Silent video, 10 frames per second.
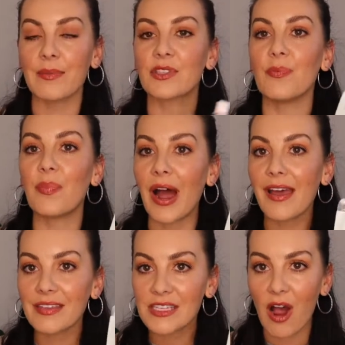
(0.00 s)
So by
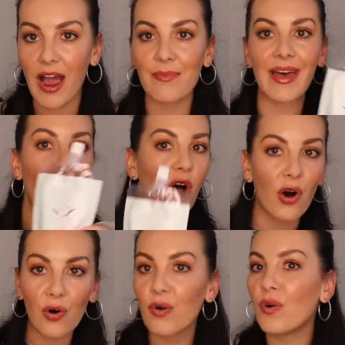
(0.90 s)
the time that
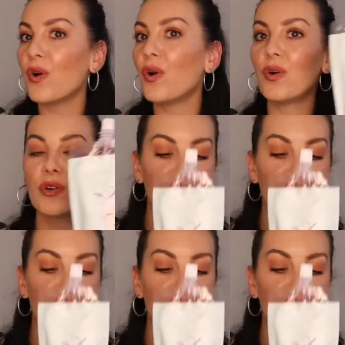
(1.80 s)
whole